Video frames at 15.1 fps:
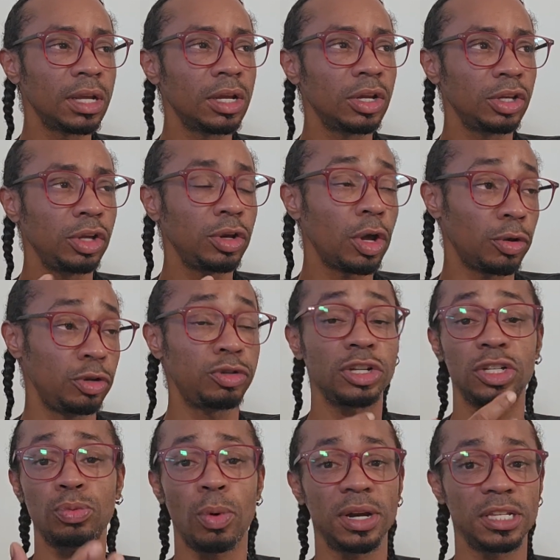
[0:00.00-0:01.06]
you know, you
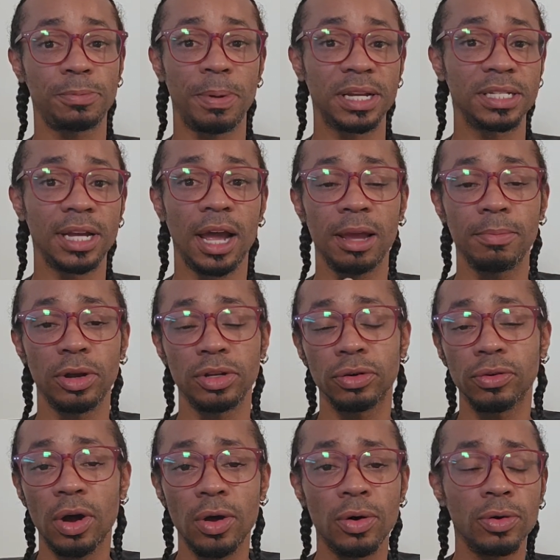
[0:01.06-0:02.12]
just want to spend time on
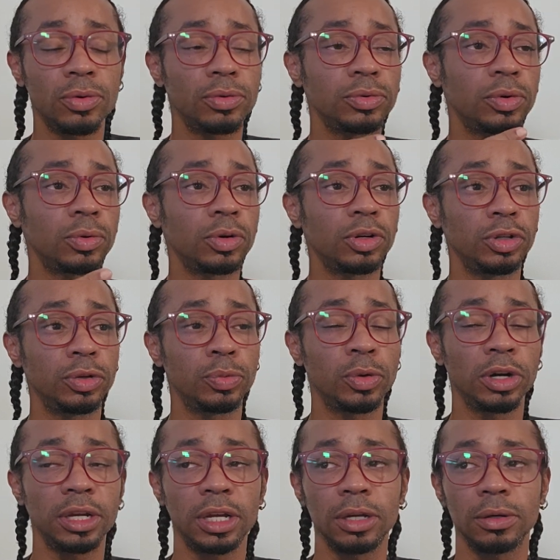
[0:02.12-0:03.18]
your own, or you're
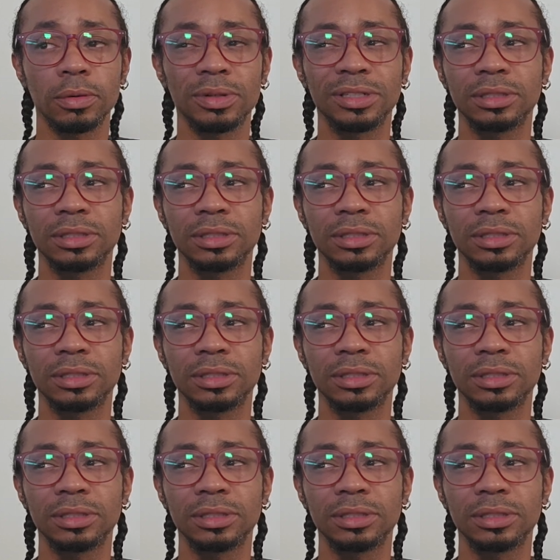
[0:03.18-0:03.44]
working.